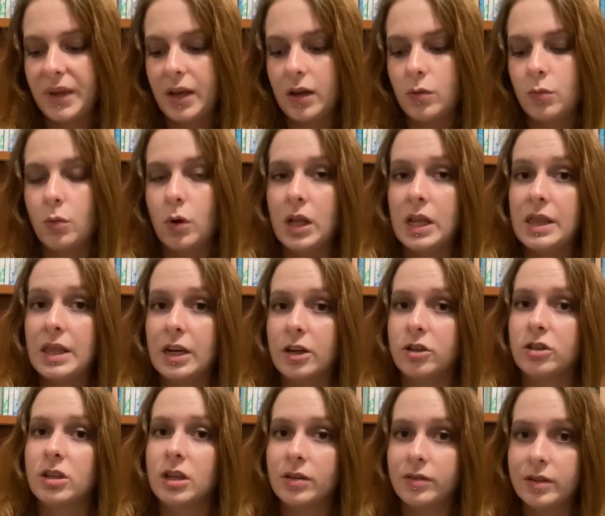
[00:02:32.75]
when their
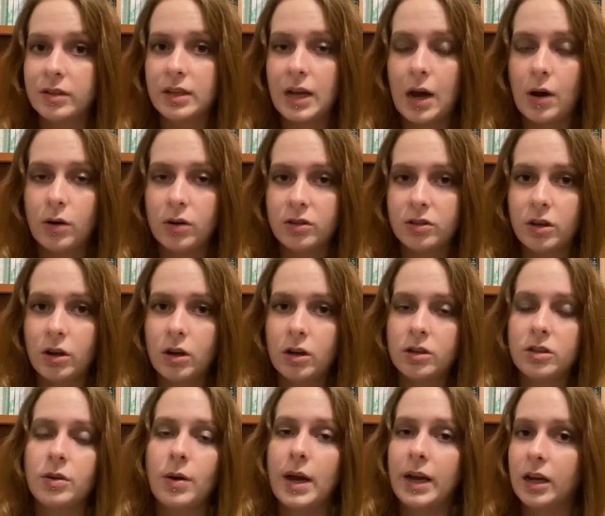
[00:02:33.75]
service hours are,
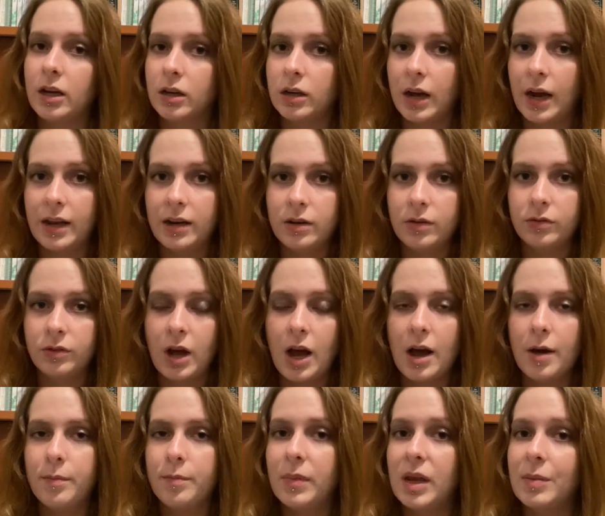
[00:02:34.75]
so I could kind of
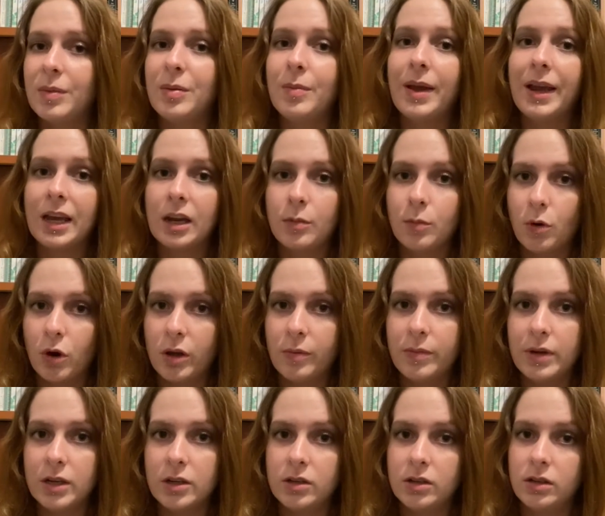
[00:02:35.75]
come, maybe make an
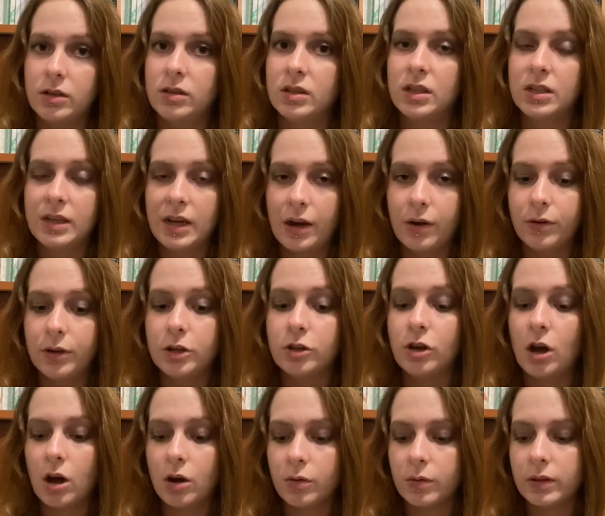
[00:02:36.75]
appointment to sit down and
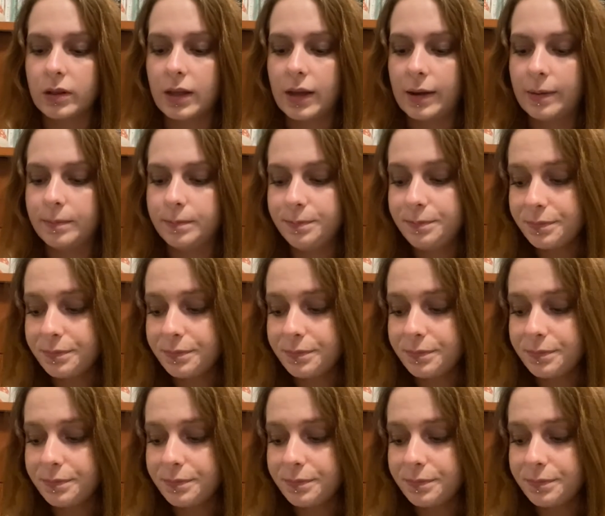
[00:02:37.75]
talk with them.